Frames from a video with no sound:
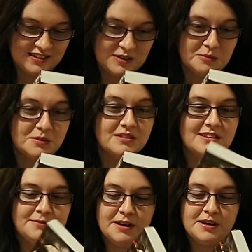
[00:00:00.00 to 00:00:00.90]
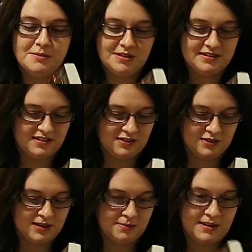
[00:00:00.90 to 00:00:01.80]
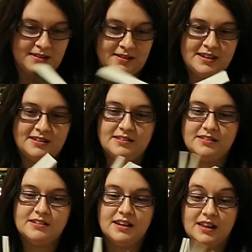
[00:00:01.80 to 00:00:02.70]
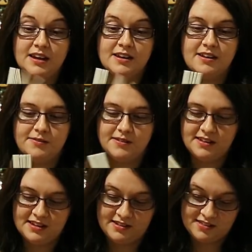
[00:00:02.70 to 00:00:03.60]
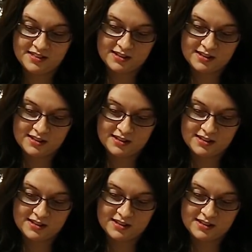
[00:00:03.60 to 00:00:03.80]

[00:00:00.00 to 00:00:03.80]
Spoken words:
And what I very much enjoy about this light novel is